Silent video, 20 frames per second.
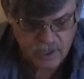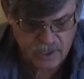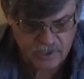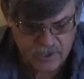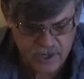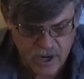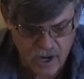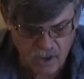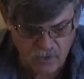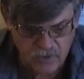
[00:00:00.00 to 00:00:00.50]
And
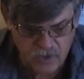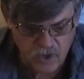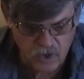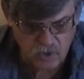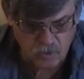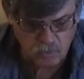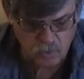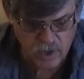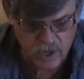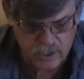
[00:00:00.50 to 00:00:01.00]
now they
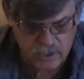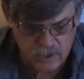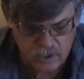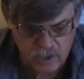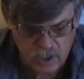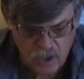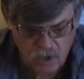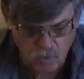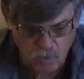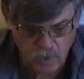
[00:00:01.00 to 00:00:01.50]
are ready,
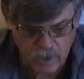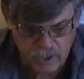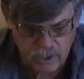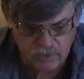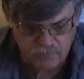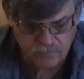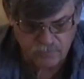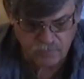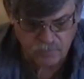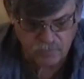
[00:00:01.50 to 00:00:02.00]

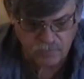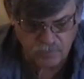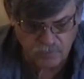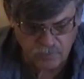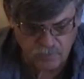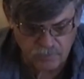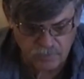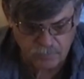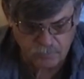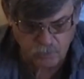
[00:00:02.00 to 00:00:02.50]
waiting for
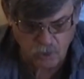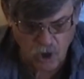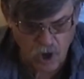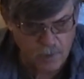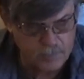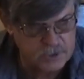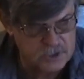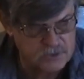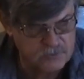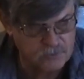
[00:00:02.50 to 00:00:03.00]
the
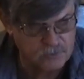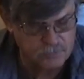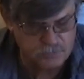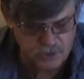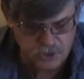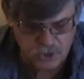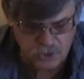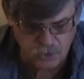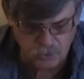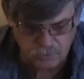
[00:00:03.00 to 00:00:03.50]
promise from
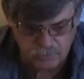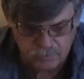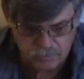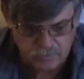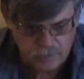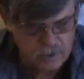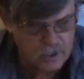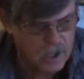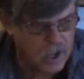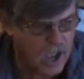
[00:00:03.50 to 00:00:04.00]
you.
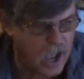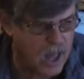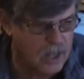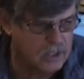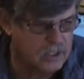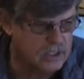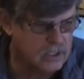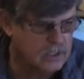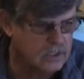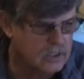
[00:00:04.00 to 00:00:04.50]

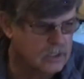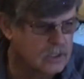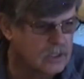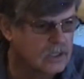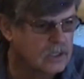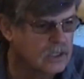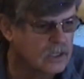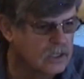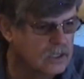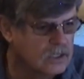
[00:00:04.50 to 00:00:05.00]
Holly,
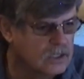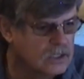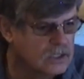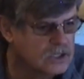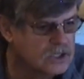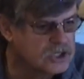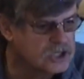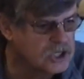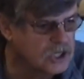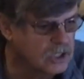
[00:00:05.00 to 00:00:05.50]

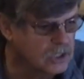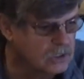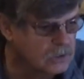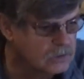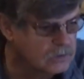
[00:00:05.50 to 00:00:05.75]
chill.